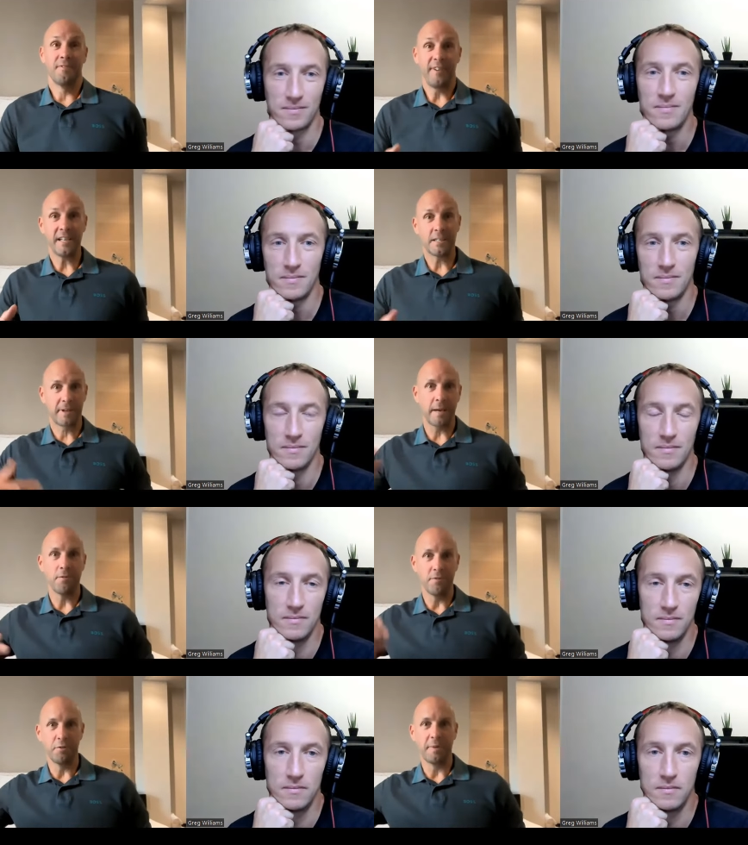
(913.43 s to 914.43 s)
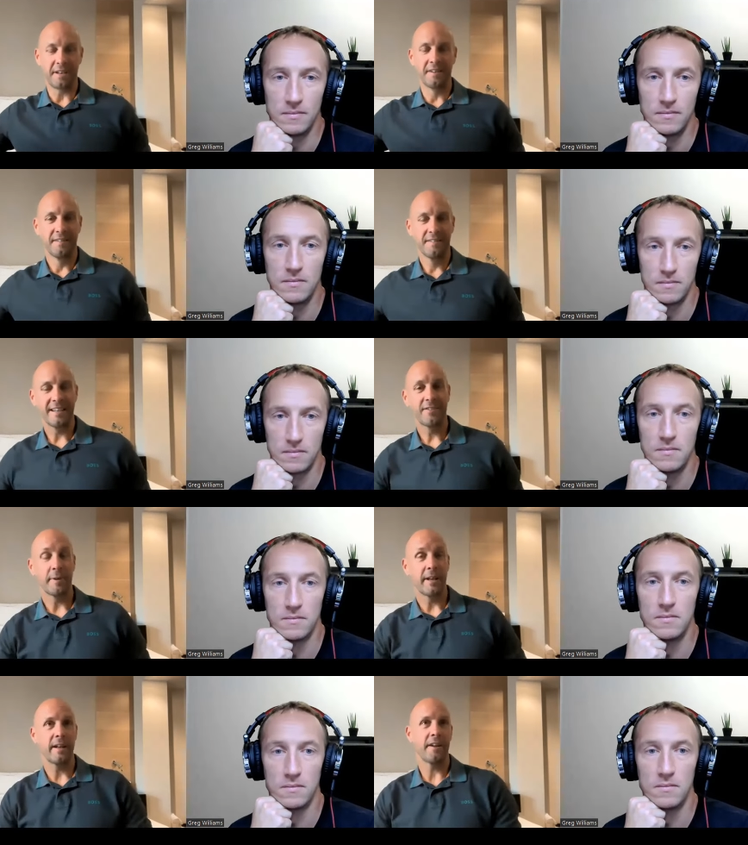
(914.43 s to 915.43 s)
Speaker 1: fitness became a real big thing
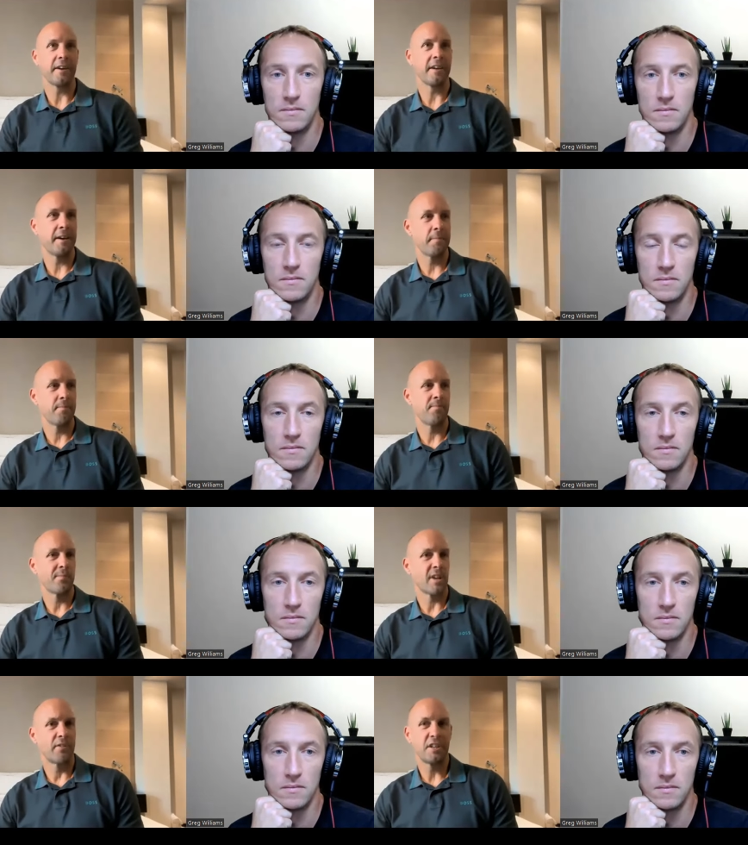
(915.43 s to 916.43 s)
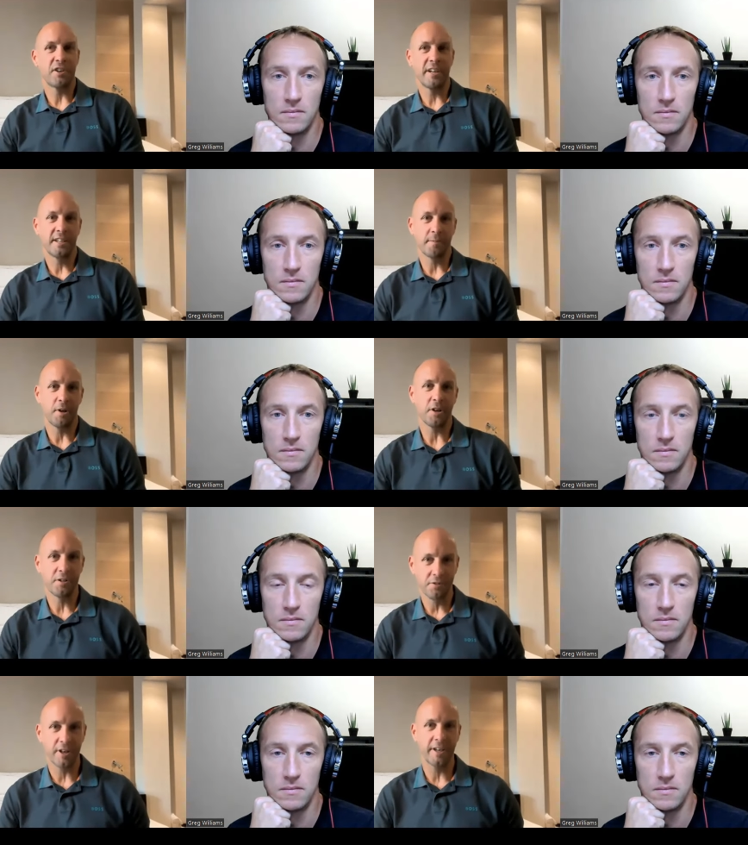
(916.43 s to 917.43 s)
for me, and, and I um I retrained as a
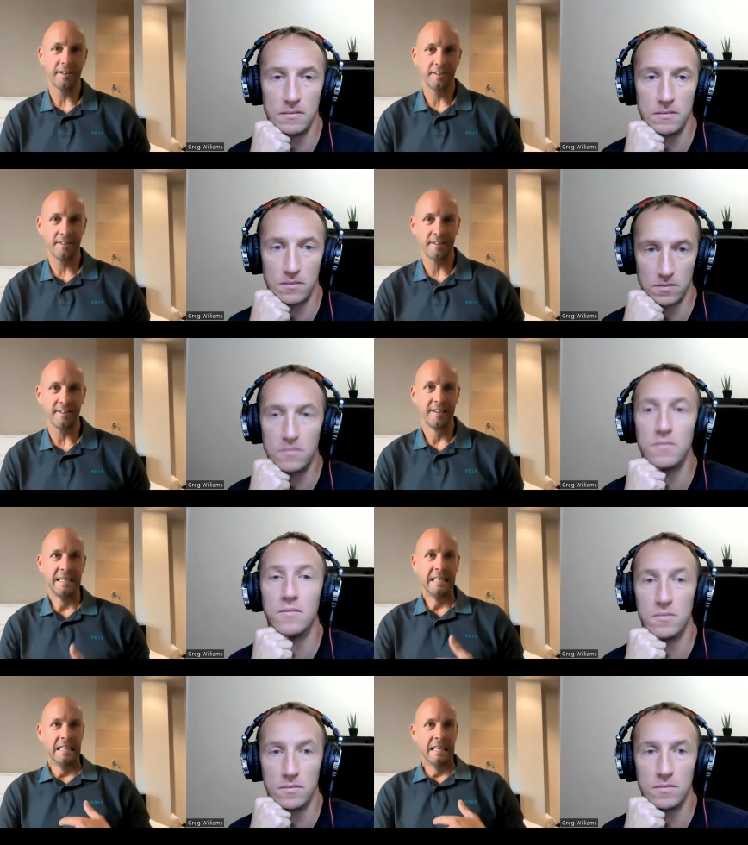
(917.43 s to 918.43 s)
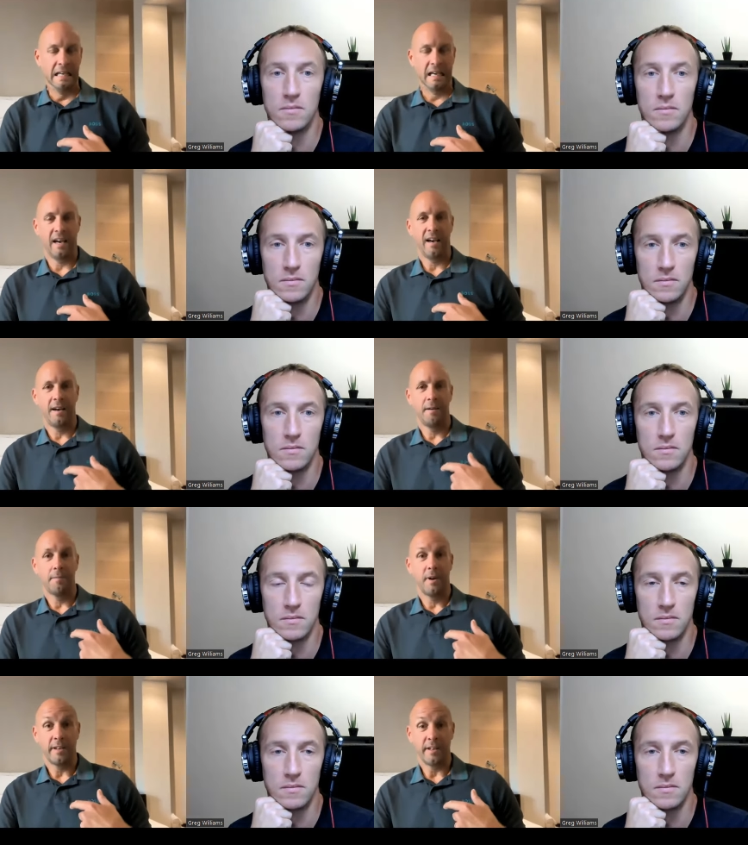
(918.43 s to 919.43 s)
personal trainer, and then
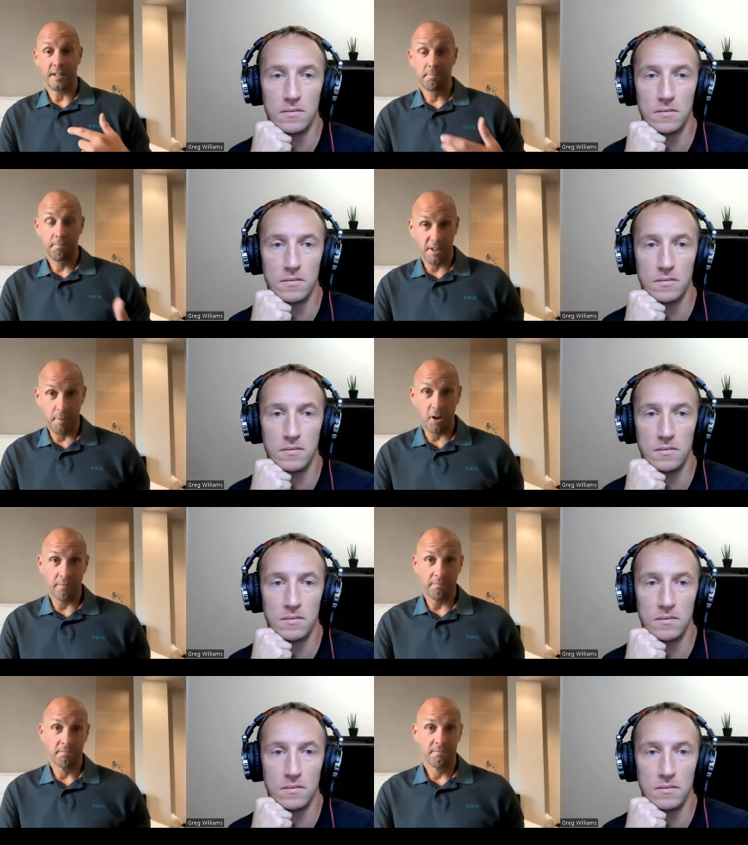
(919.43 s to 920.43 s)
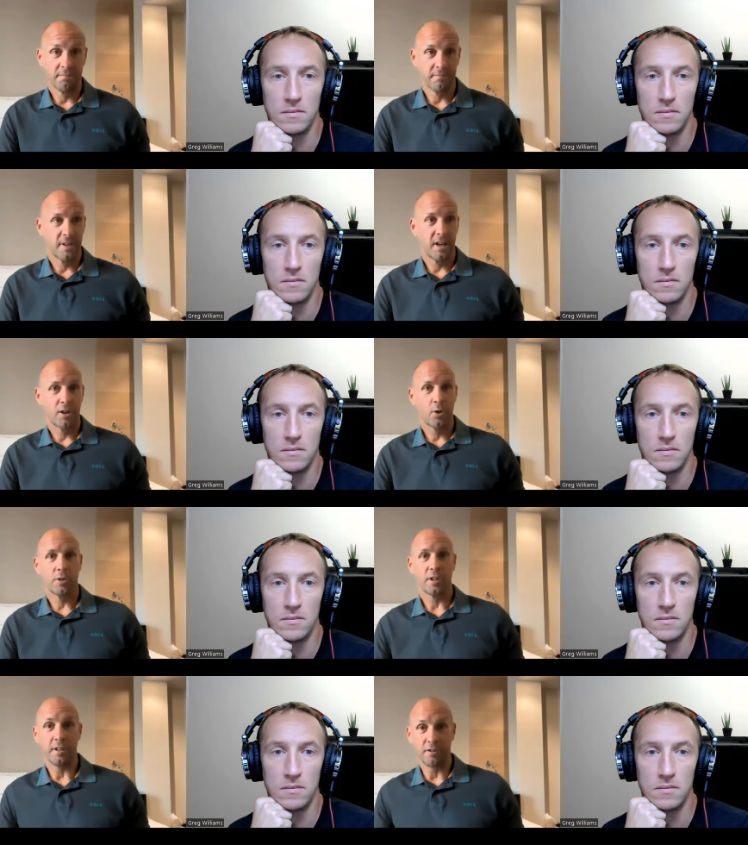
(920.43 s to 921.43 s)
um I did the, the Spartan uh,
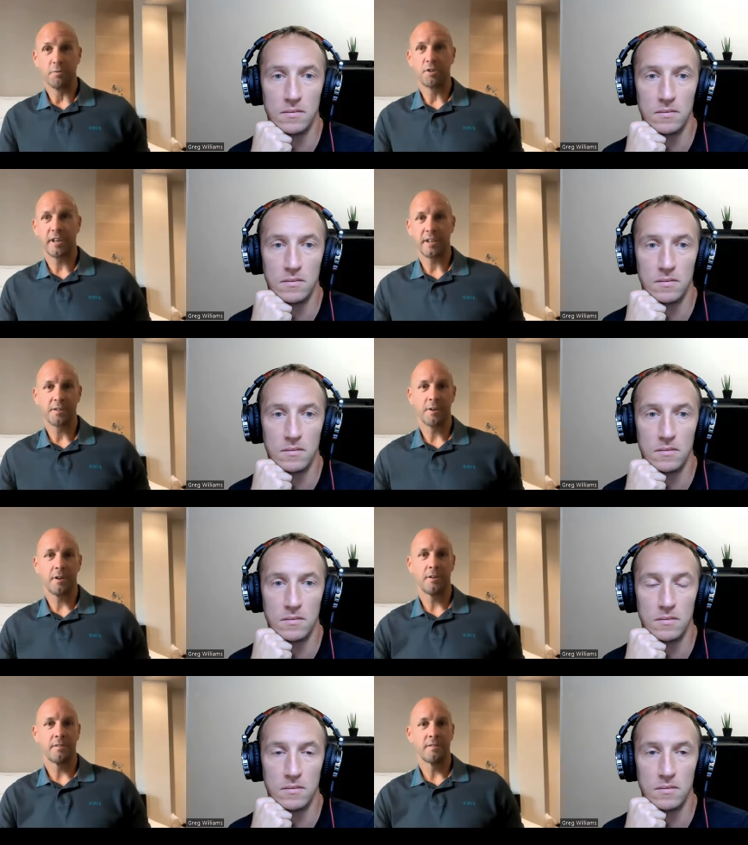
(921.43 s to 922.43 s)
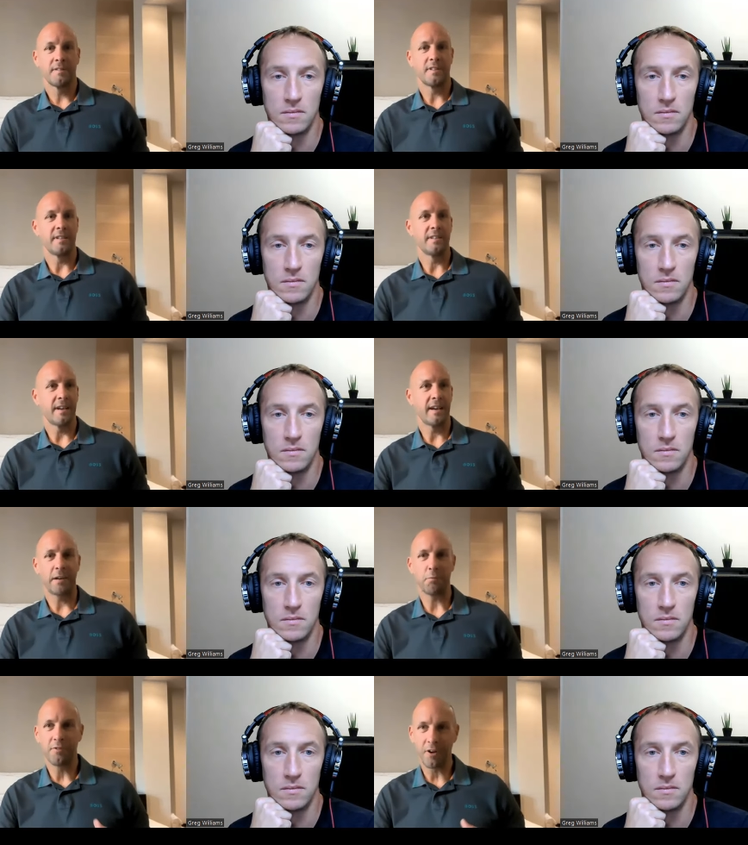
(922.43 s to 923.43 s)
course. I did group training as well, did uh,
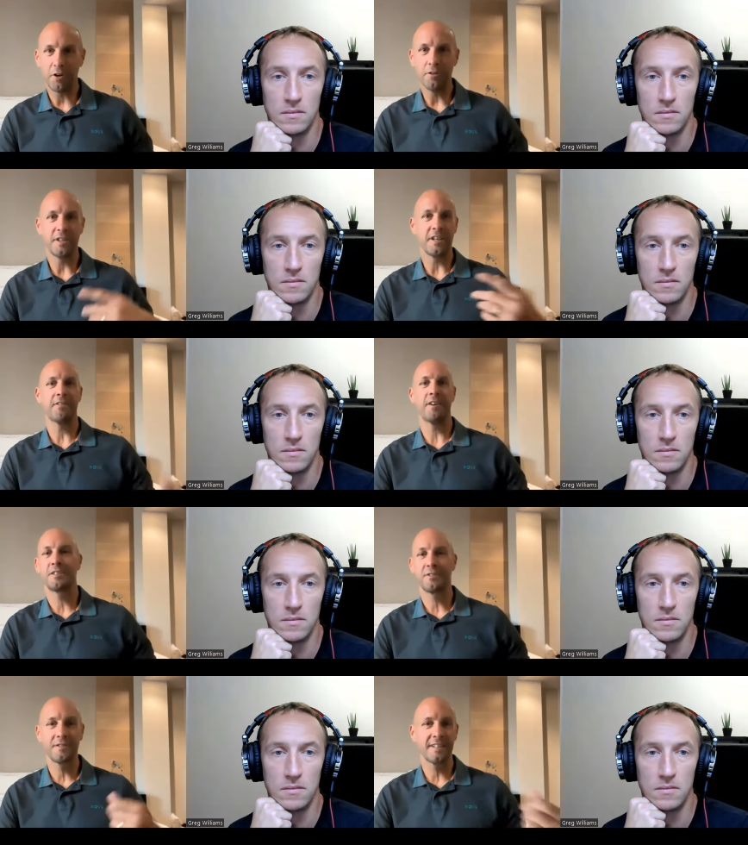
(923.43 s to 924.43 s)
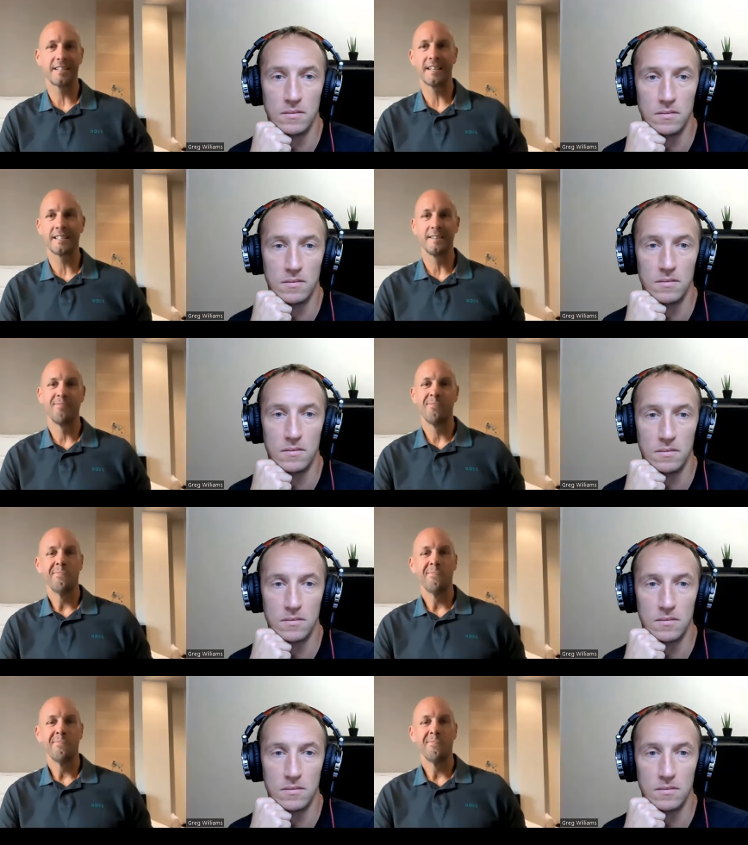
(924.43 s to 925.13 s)
Animal Flow, T R X, all these things,